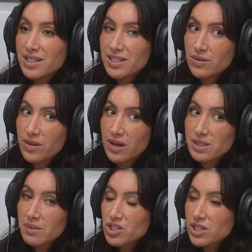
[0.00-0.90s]
need to do that,
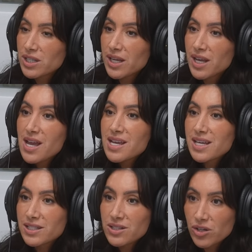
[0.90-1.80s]
especially like
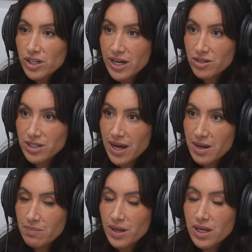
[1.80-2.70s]
get to know your hair
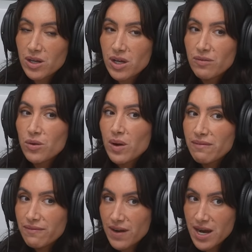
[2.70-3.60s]
type. Like if you
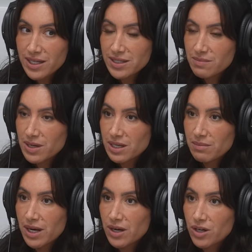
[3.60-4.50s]
have fine to
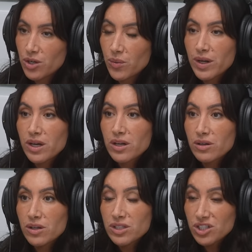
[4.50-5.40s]
medium hair, you're going to
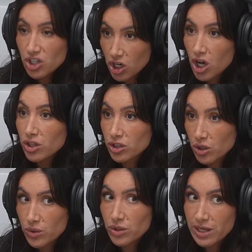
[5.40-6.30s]
start on the
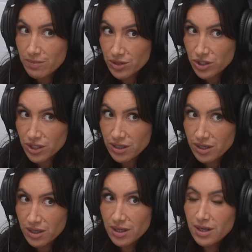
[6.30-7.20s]
lower temperature.
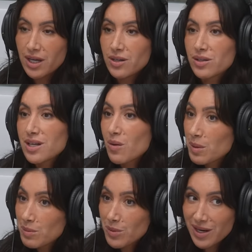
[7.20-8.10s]
Okay. And that's not
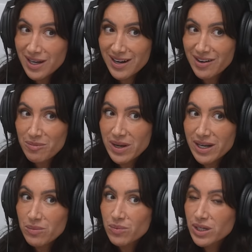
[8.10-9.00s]
what people want to hear, but
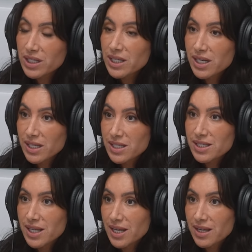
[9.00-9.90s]
yeah. it really
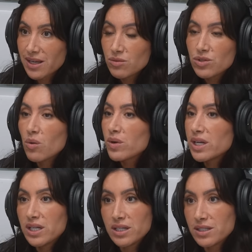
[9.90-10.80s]
is like you don't
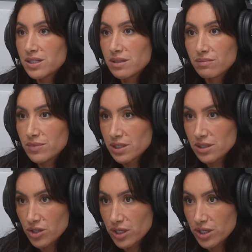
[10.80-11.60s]
need to, to turn